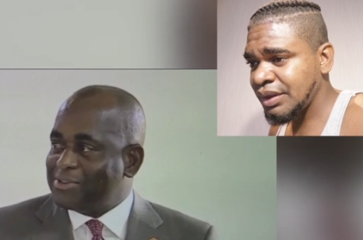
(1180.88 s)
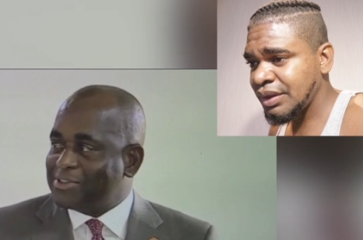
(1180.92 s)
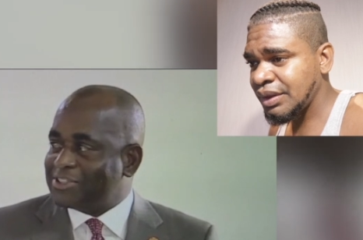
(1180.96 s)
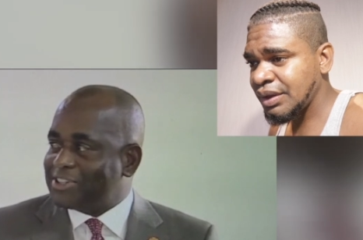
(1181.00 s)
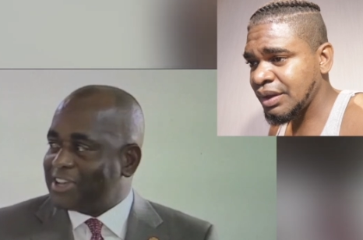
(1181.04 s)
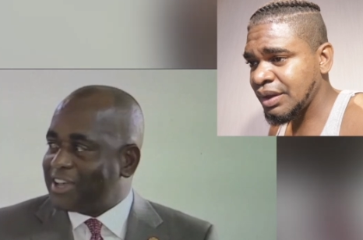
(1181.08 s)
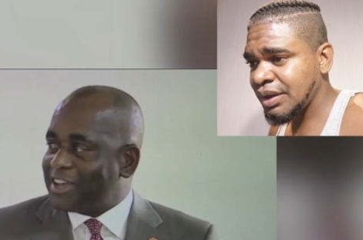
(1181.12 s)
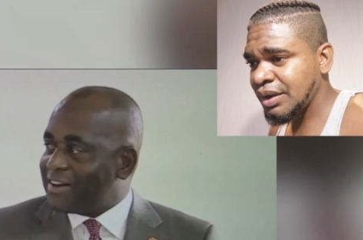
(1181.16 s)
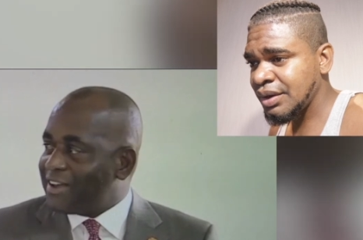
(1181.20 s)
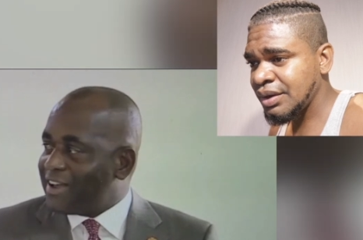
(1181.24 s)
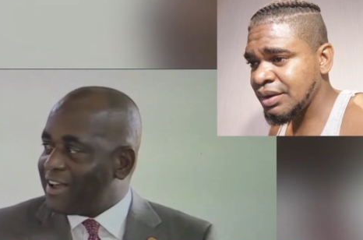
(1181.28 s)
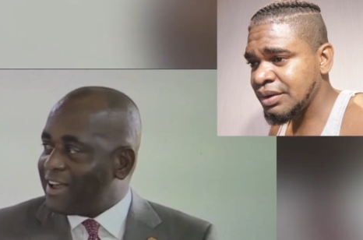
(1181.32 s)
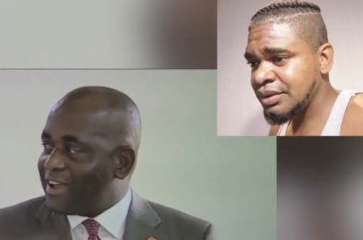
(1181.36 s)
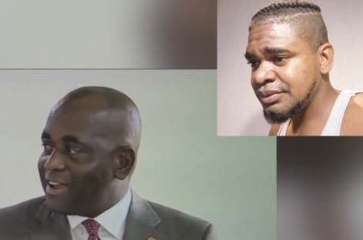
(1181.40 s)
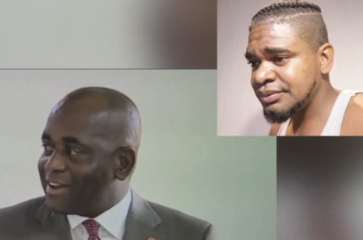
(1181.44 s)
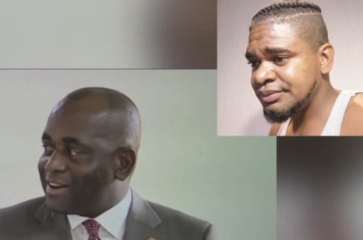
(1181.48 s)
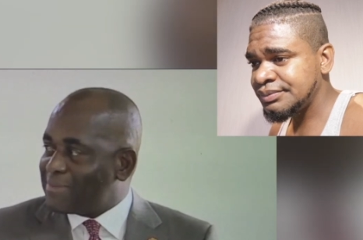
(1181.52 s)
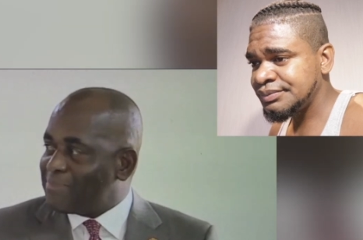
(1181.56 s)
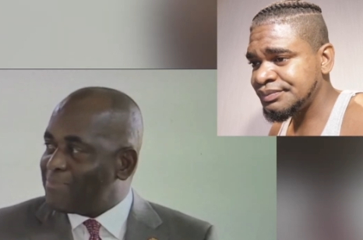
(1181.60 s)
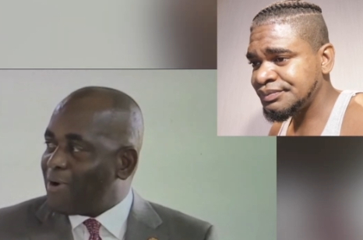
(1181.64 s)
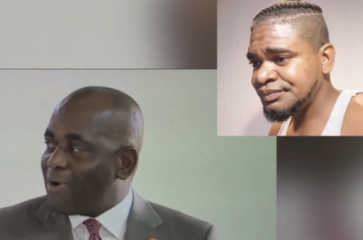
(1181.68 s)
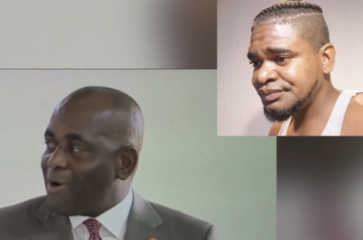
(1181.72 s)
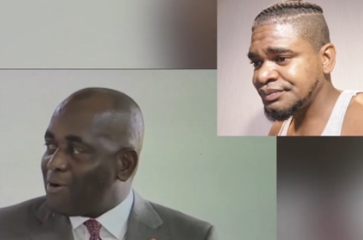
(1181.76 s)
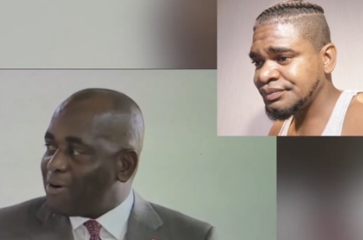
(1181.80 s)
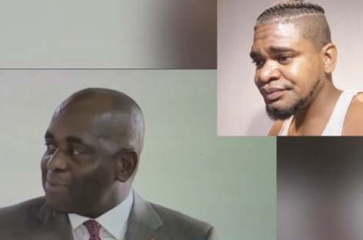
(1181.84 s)
Speaker 1: Who said, I had
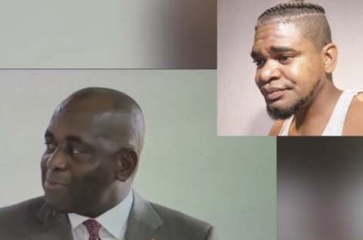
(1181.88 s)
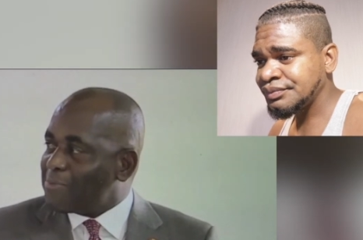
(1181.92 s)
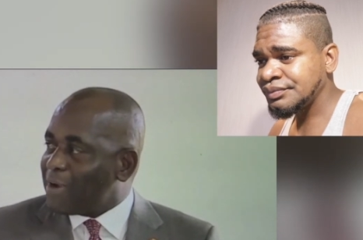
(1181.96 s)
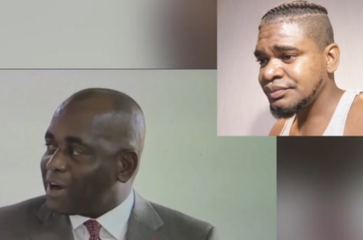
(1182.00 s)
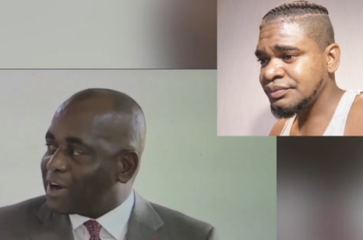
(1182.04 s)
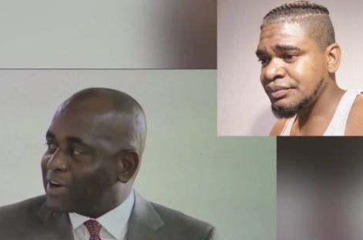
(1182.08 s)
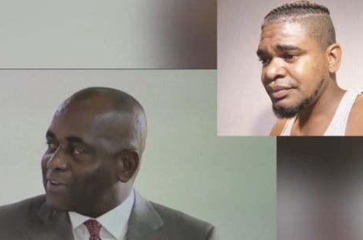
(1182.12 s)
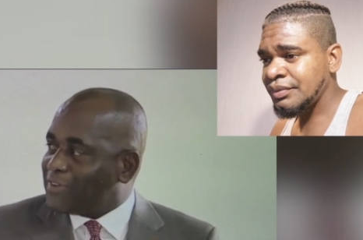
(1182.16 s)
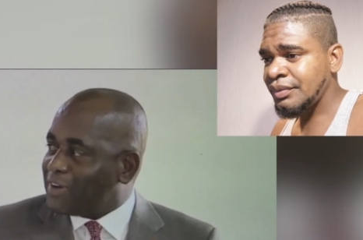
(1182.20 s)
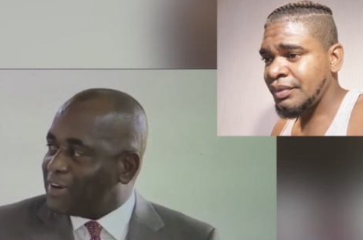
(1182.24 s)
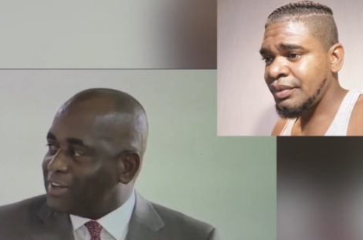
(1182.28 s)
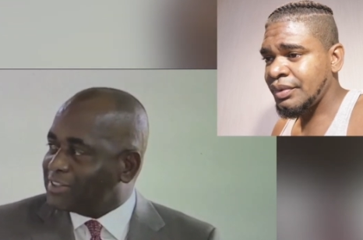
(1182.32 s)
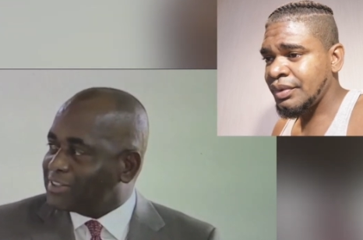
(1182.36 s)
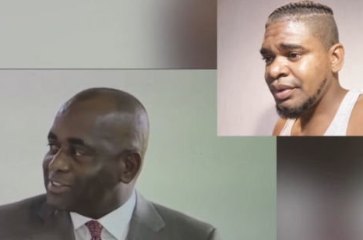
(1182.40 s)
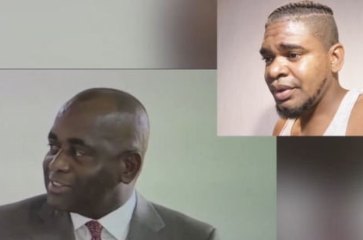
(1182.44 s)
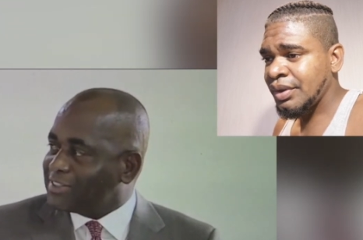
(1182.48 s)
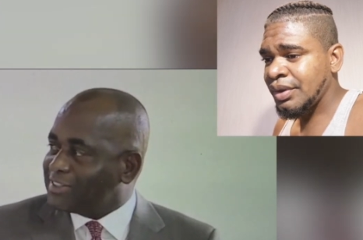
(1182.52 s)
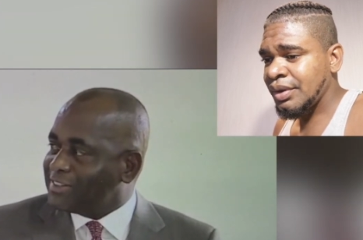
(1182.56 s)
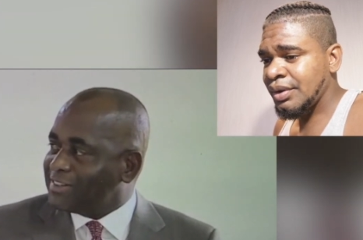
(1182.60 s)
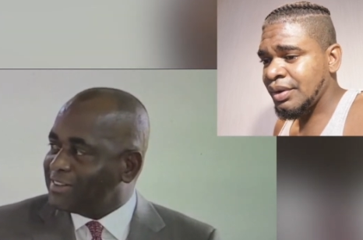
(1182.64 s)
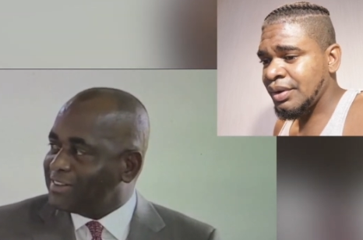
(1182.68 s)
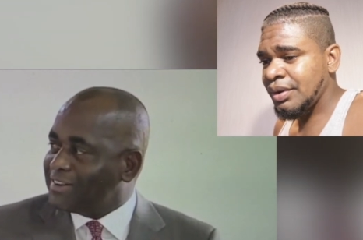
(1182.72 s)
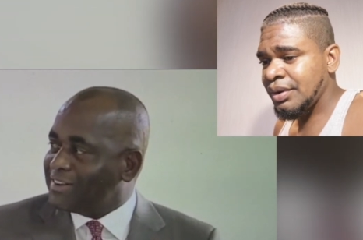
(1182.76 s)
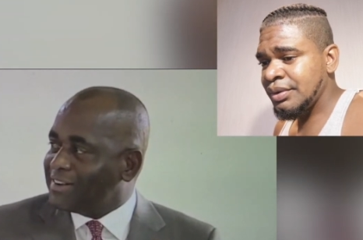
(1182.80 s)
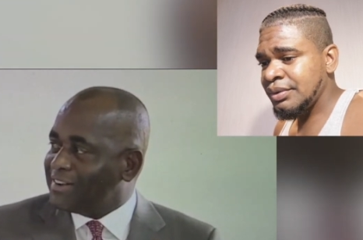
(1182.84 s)
a power breakfast?
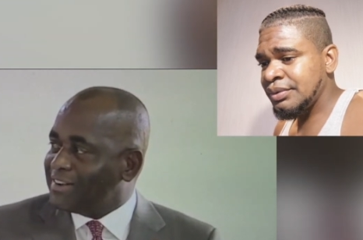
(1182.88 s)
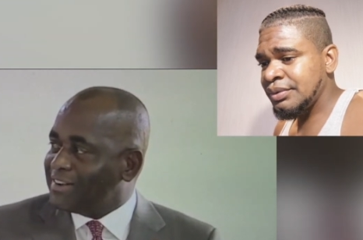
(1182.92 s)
